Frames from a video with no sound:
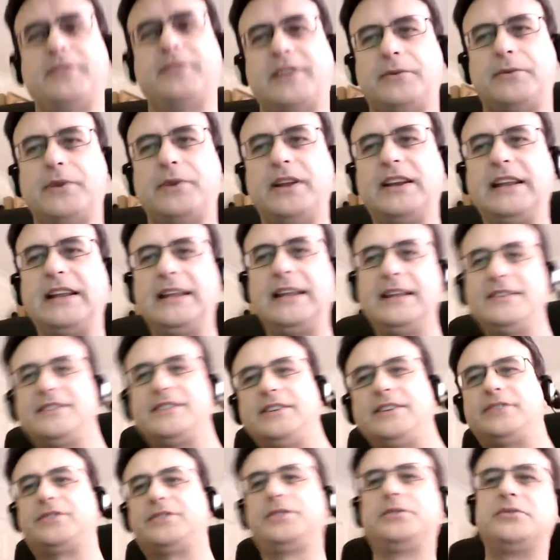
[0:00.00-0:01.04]
they're really
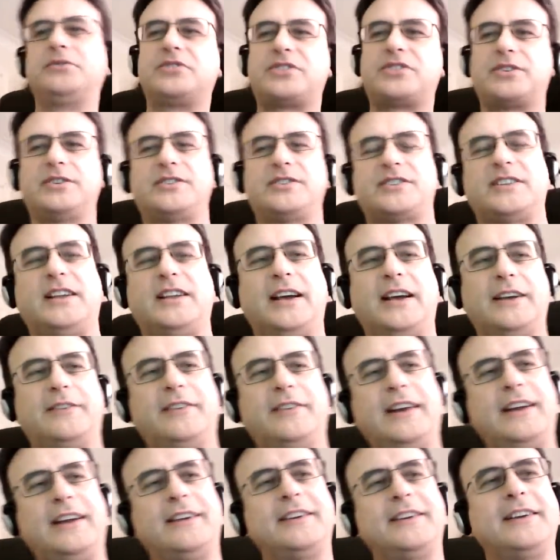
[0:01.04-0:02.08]
easy to slide
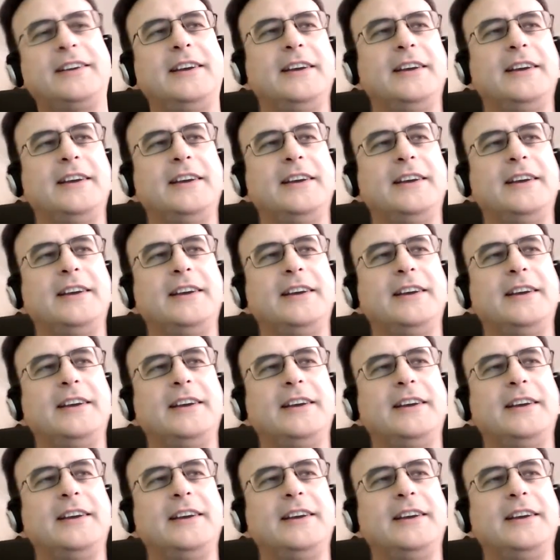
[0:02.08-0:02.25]
around.